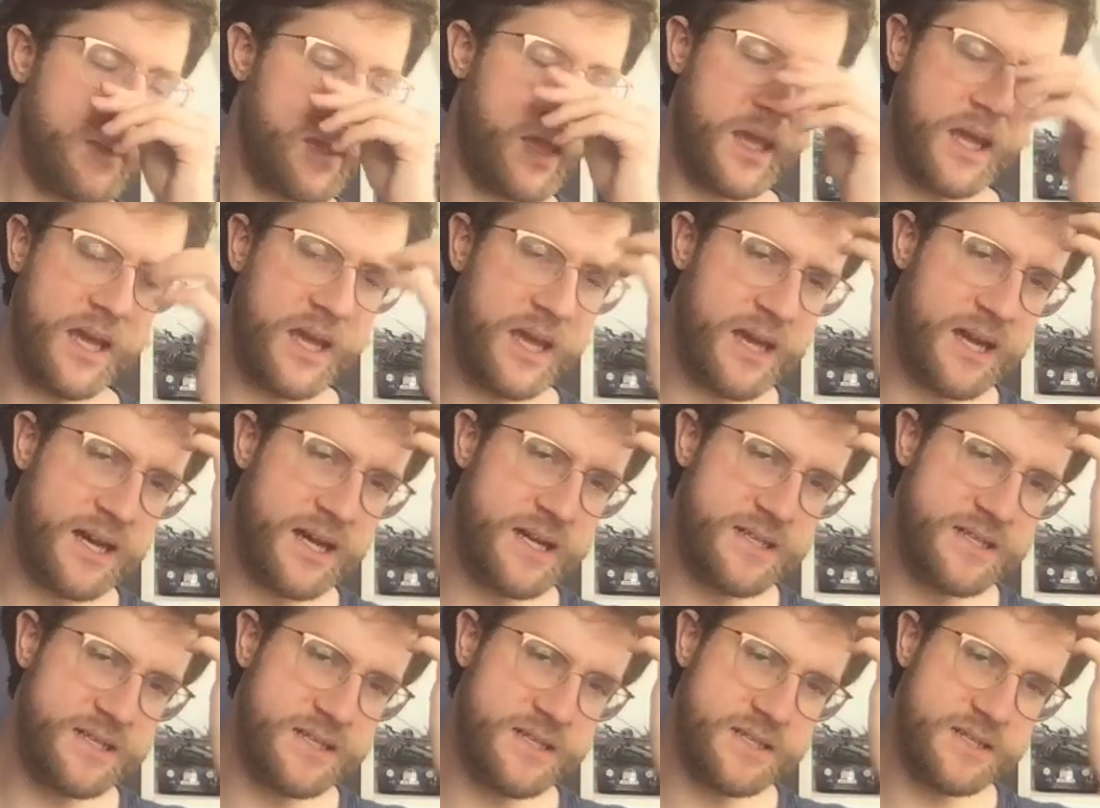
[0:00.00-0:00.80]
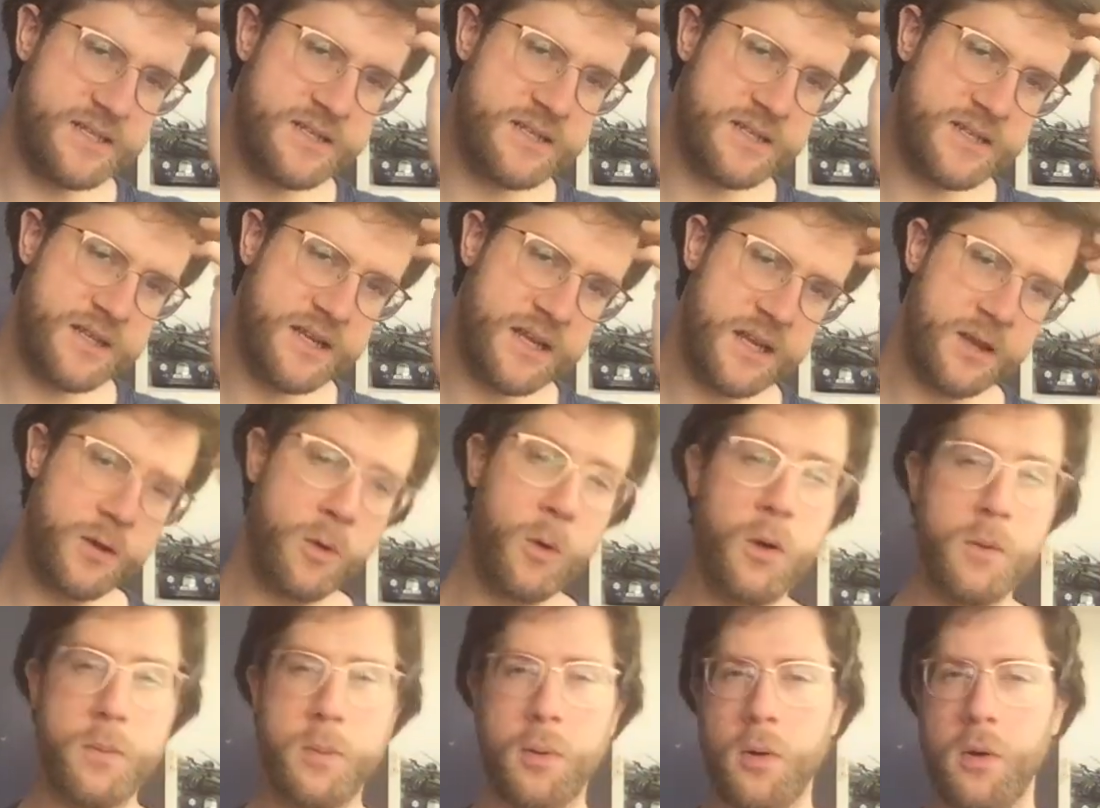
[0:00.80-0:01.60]
and
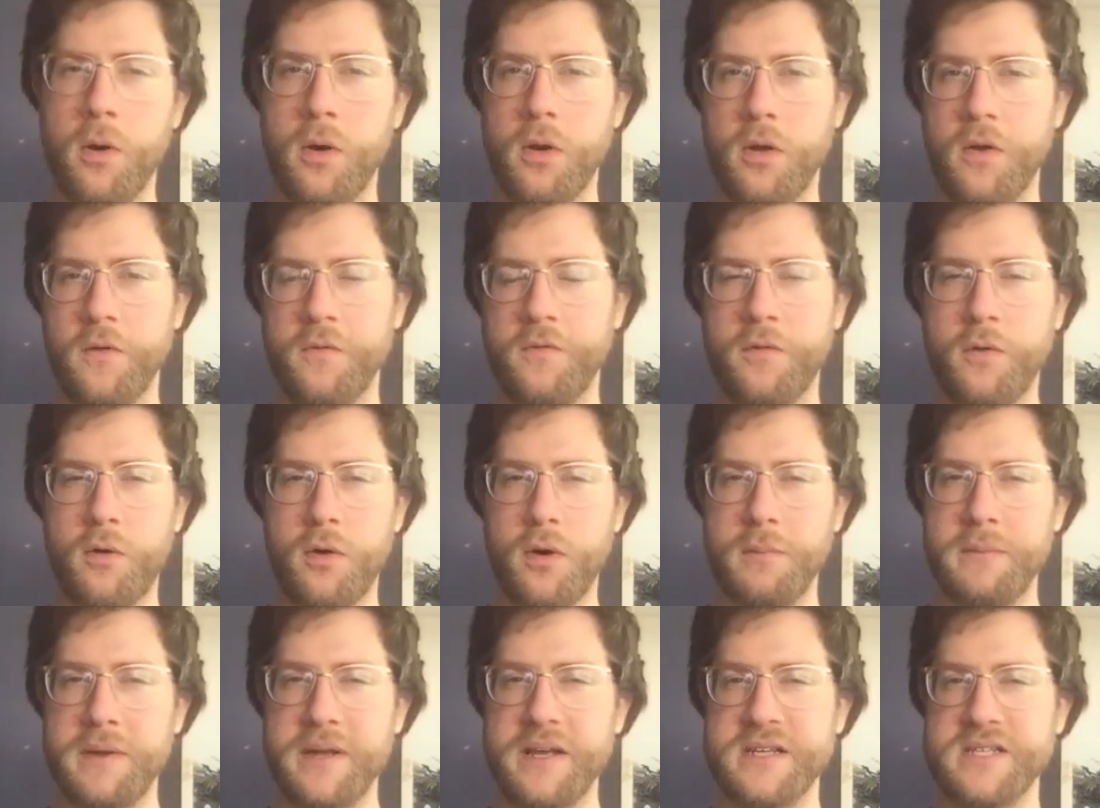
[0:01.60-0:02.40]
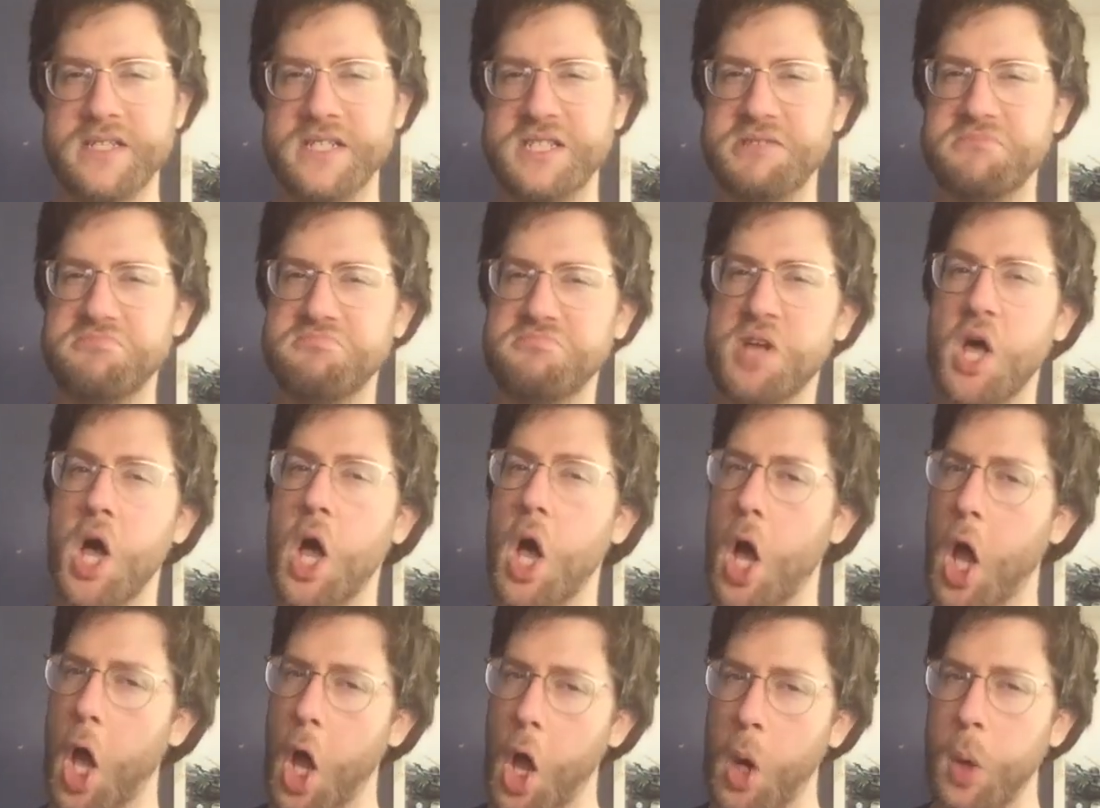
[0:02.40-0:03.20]
Incorporeal Form is
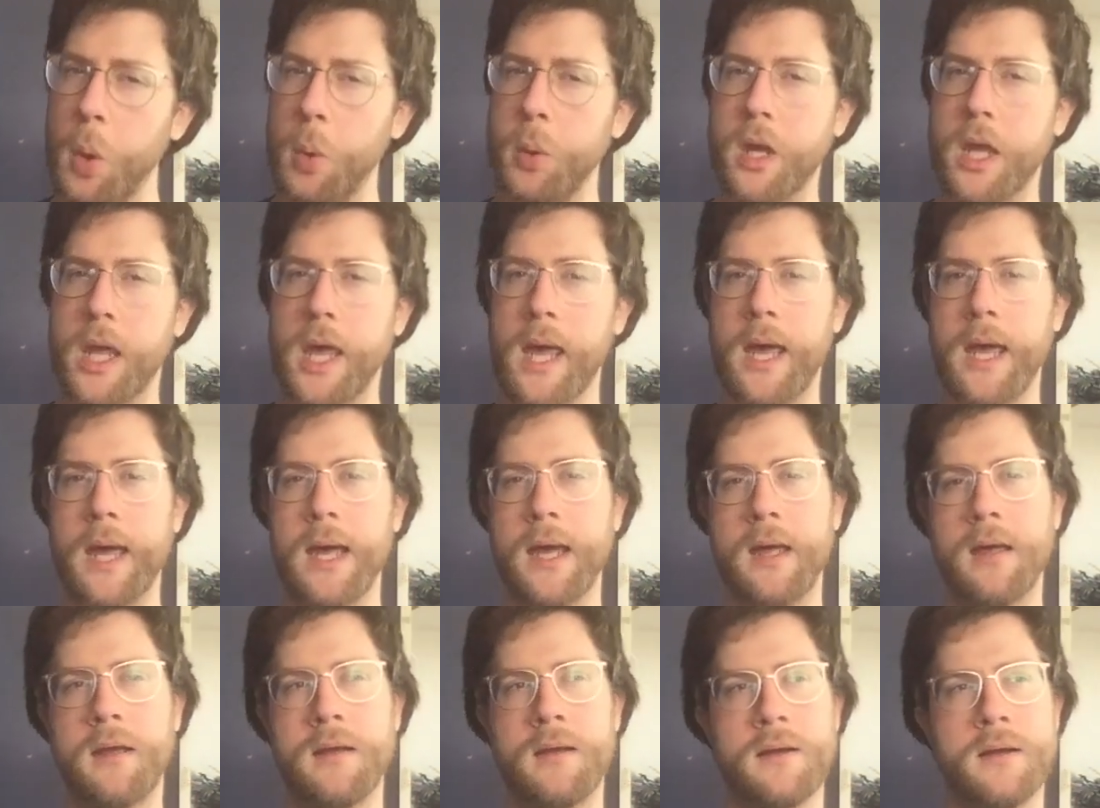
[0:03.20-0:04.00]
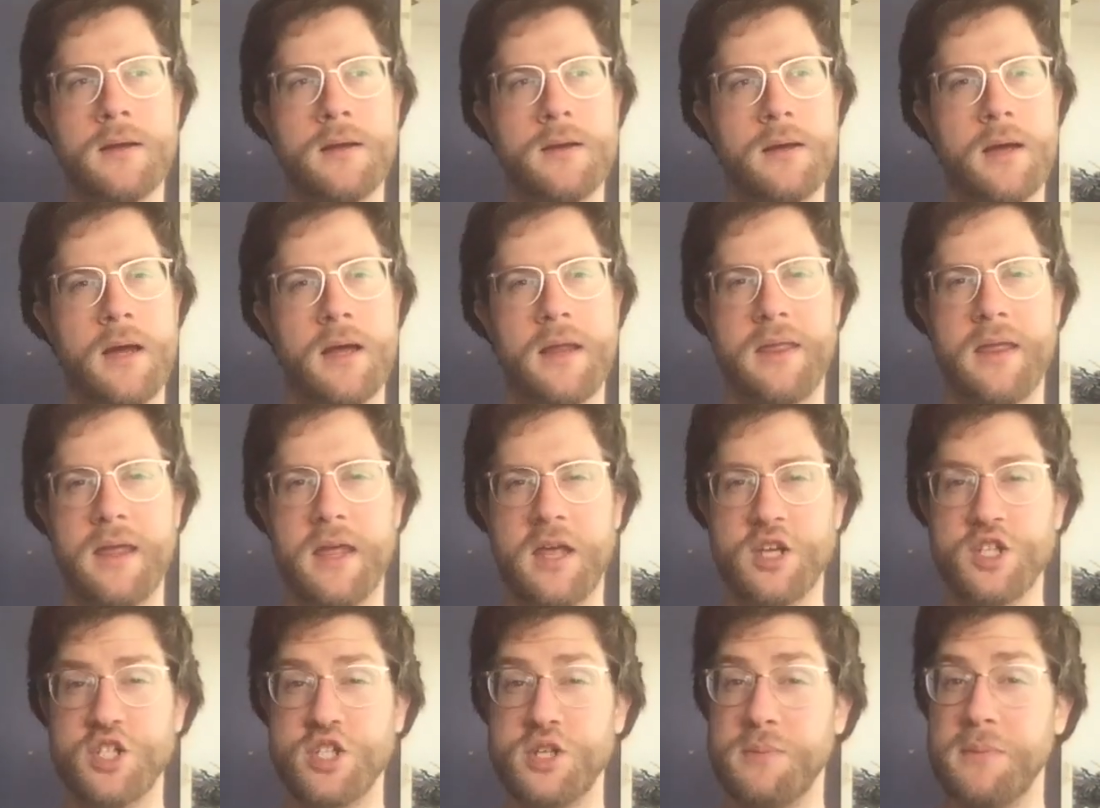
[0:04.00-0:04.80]
okay. I
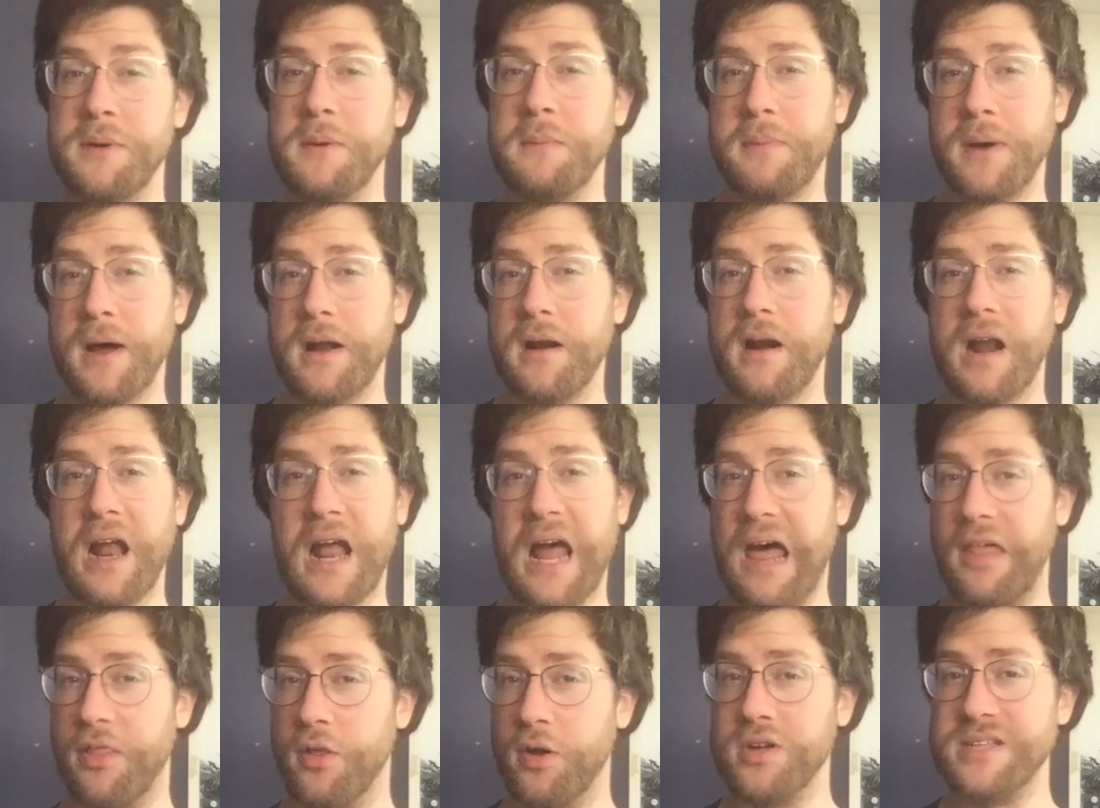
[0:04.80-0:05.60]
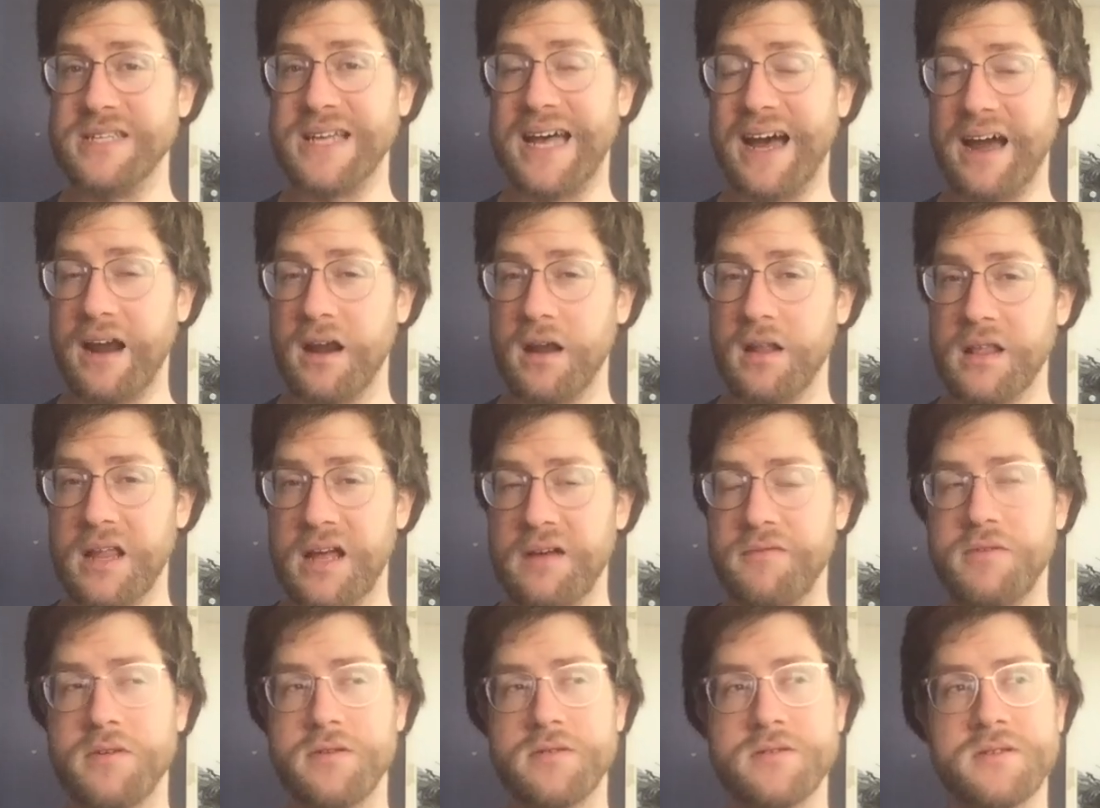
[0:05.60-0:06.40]
think it should be better at those higher
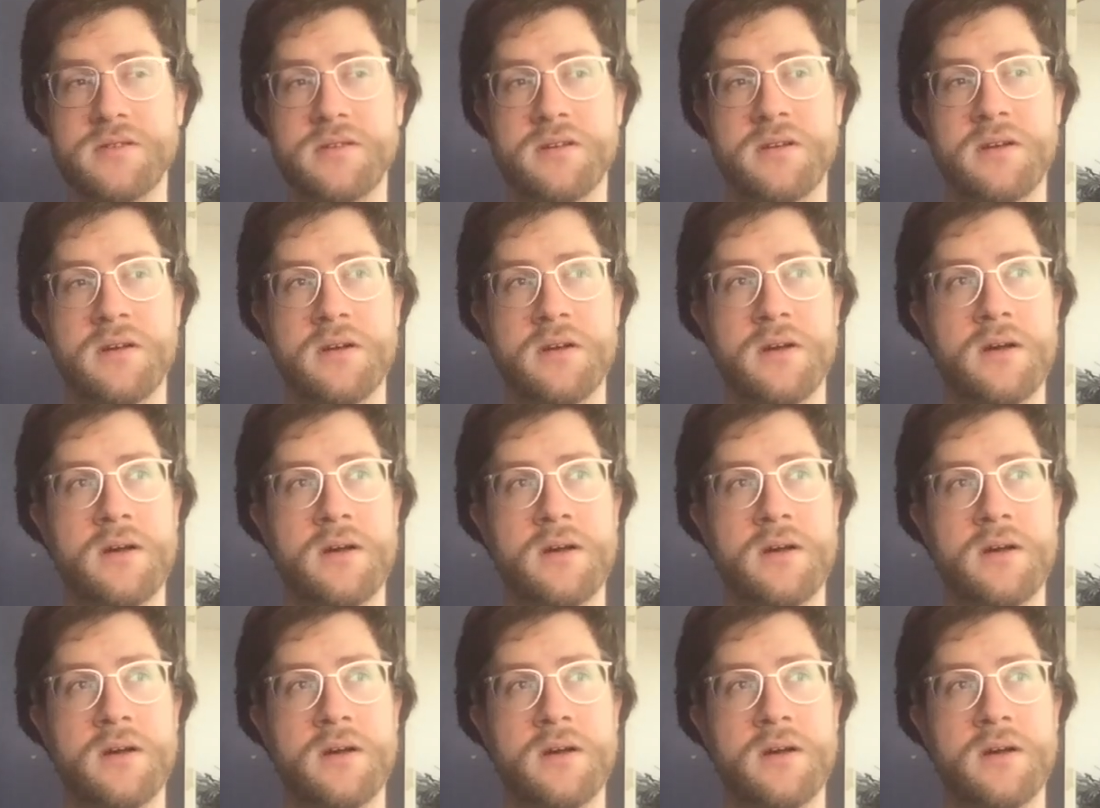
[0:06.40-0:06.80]
levels.